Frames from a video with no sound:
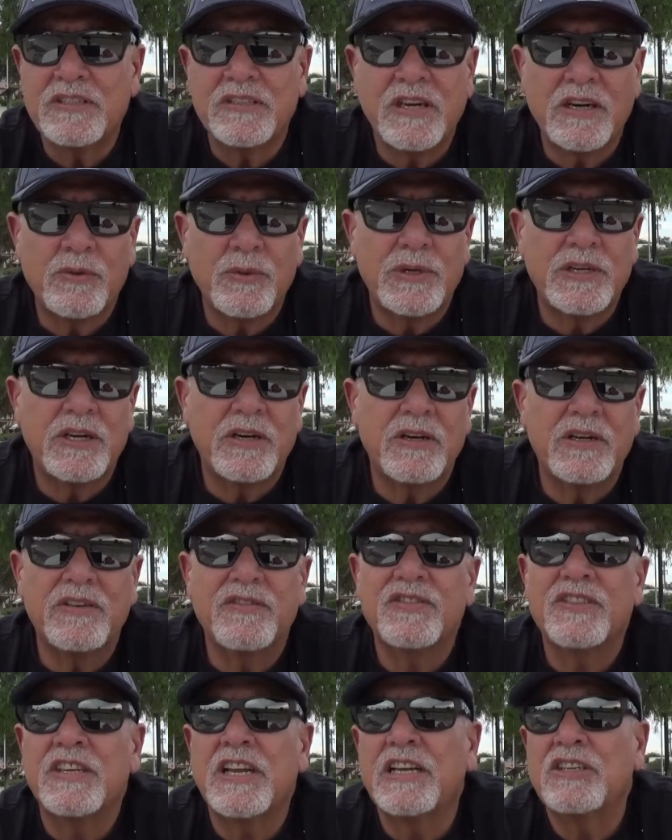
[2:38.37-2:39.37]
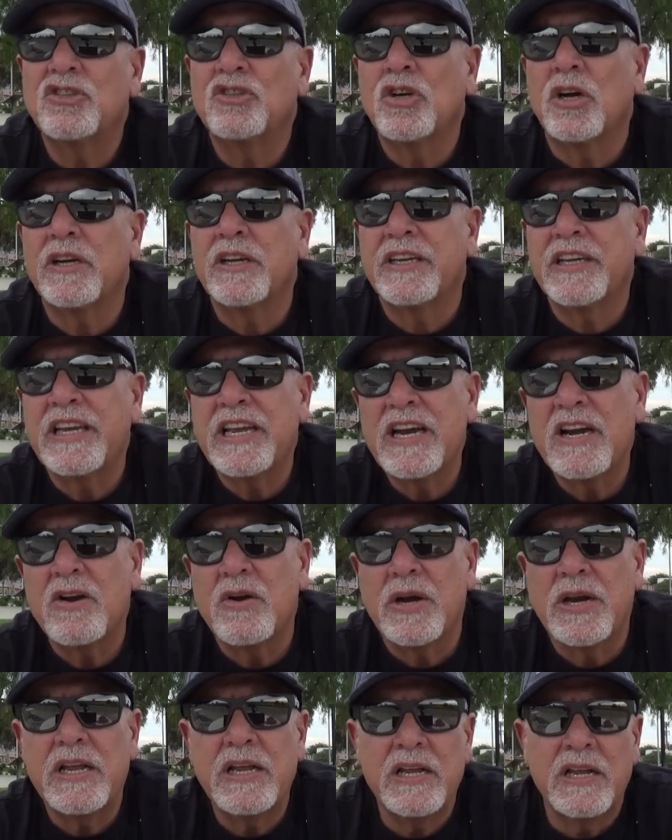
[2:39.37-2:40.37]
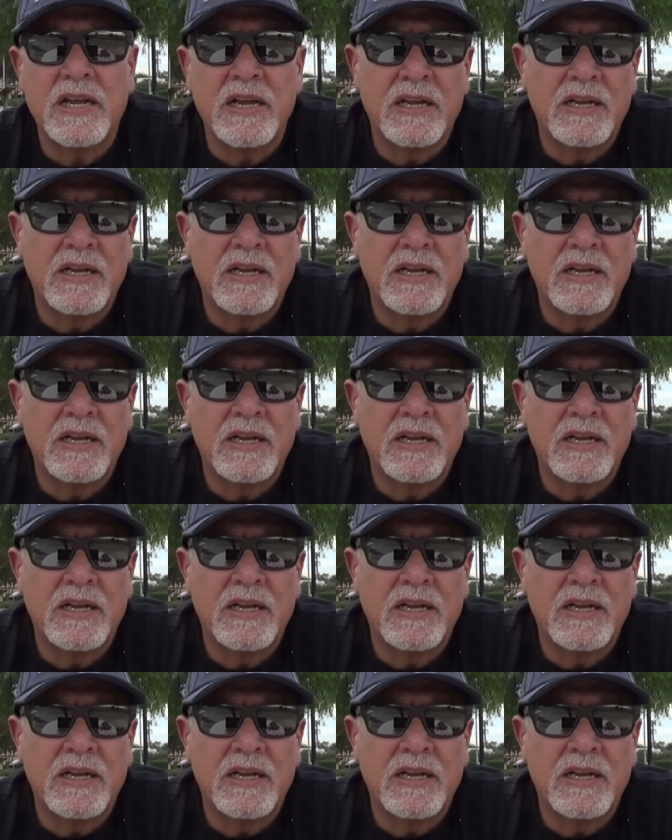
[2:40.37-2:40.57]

Secretary of State John Kerry